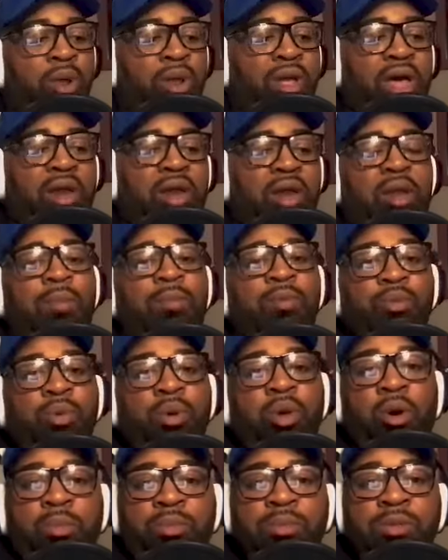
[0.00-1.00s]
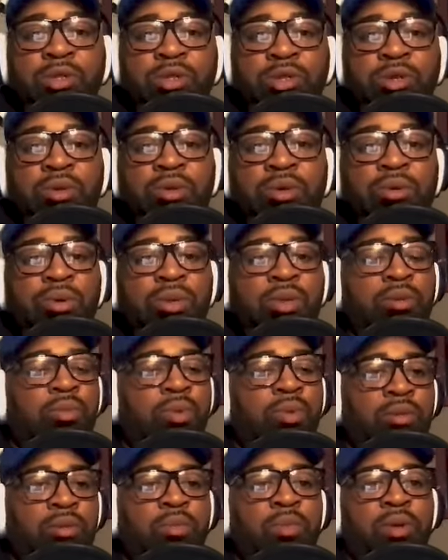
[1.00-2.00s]
kind of numbers we hope to do and
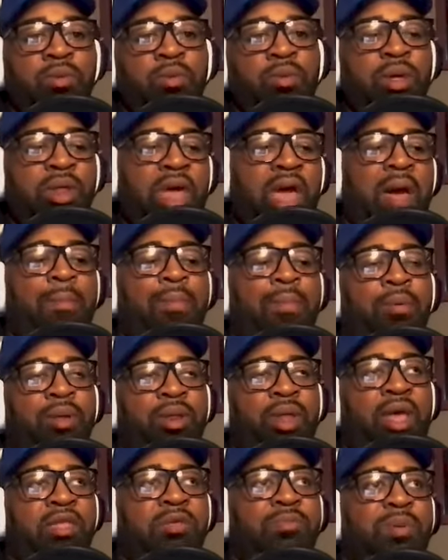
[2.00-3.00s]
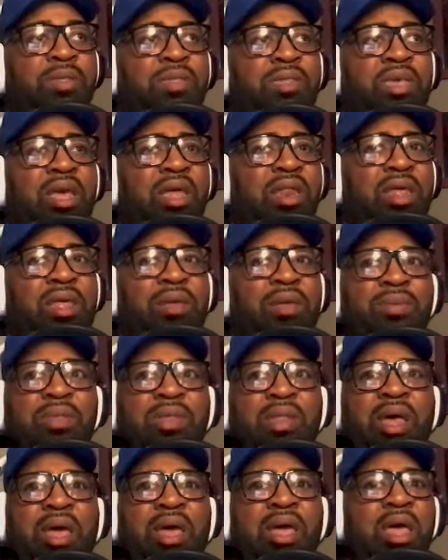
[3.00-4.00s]
what could happen with HBTN. And he
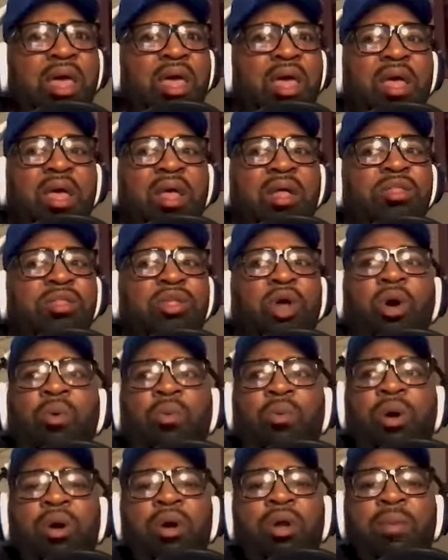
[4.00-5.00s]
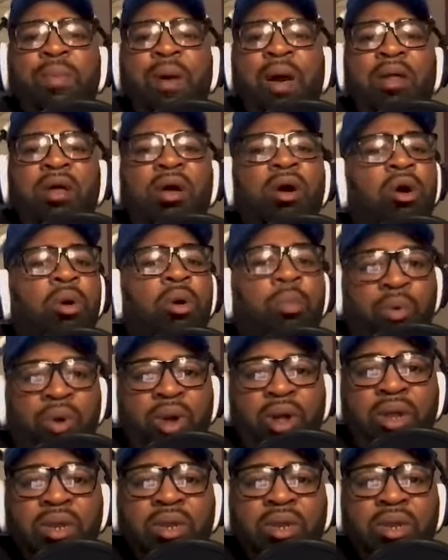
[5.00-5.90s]
was like, don't worry about a home run.